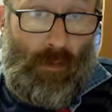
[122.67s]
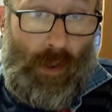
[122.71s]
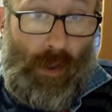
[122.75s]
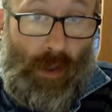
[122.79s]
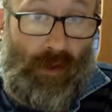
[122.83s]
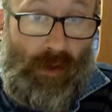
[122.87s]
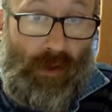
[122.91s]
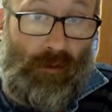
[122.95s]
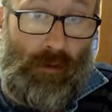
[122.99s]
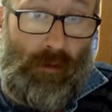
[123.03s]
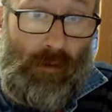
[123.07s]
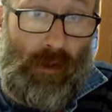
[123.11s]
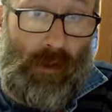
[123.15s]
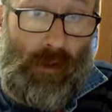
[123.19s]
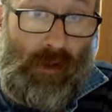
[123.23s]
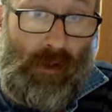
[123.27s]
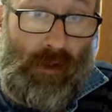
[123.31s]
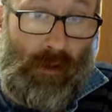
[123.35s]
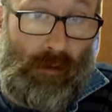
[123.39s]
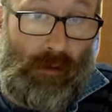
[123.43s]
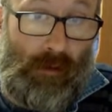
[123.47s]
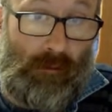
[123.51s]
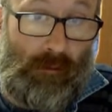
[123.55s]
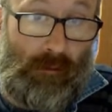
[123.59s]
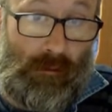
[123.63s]
one,
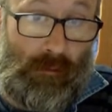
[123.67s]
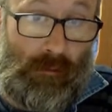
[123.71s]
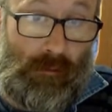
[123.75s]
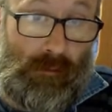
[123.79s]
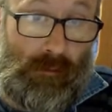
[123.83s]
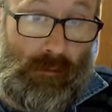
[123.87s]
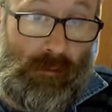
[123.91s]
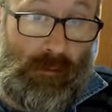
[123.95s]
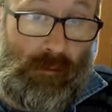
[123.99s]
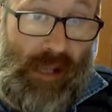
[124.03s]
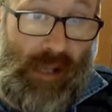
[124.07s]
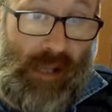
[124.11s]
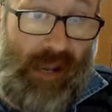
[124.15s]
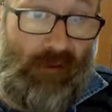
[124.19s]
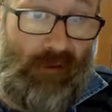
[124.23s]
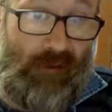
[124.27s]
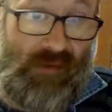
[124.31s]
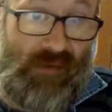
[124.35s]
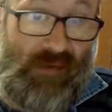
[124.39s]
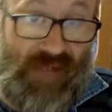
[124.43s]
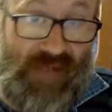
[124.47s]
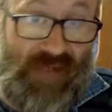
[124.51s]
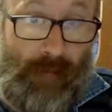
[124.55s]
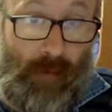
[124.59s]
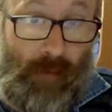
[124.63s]
uh, how it
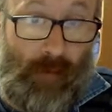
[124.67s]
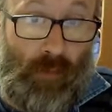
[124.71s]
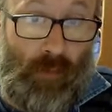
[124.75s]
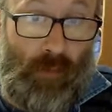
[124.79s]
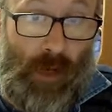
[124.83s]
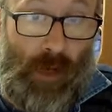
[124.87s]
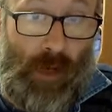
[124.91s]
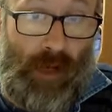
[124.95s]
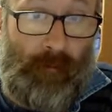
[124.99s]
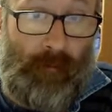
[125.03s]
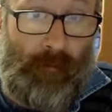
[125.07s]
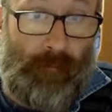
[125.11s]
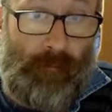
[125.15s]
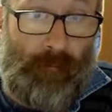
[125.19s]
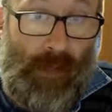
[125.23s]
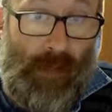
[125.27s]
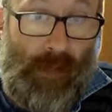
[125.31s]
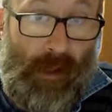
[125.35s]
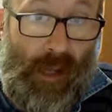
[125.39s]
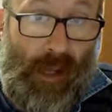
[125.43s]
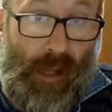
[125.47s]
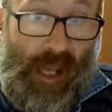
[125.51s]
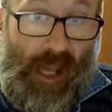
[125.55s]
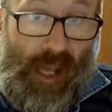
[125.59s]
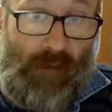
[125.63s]
resembled one,
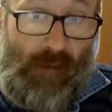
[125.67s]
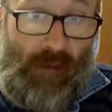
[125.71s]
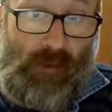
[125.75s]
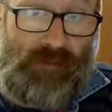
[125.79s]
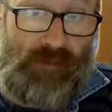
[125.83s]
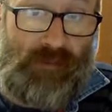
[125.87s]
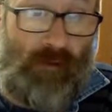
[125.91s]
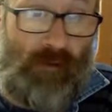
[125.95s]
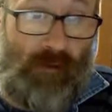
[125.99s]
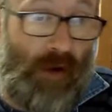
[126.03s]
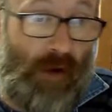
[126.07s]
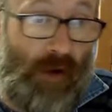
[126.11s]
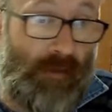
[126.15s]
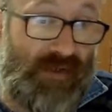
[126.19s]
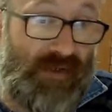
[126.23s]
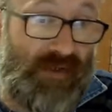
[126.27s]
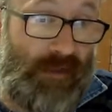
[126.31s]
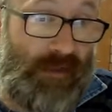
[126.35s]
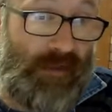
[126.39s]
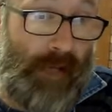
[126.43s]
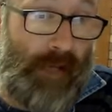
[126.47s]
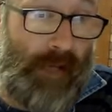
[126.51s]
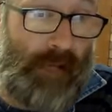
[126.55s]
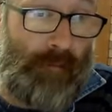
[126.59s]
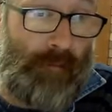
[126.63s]
and it was promised
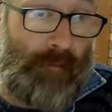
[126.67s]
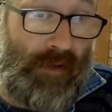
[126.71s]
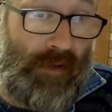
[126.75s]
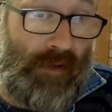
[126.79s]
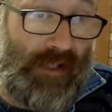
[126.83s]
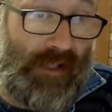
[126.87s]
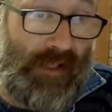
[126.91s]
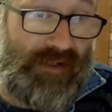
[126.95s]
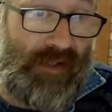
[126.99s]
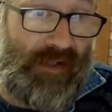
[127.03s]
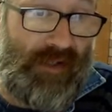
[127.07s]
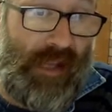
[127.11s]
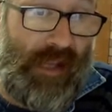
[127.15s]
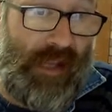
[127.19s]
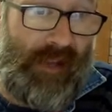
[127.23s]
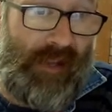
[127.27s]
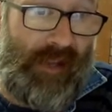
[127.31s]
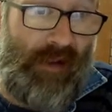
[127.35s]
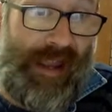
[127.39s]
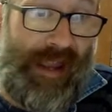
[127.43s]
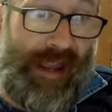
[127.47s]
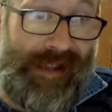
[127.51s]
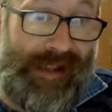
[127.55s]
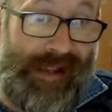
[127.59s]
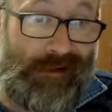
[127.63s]
to be a pleasant
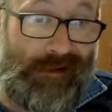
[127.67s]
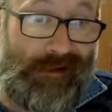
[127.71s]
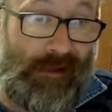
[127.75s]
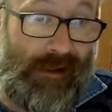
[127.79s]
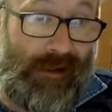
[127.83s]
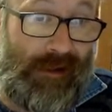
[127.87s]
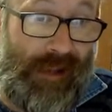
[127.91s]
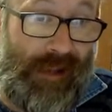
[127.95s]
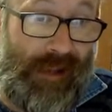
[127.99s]
and out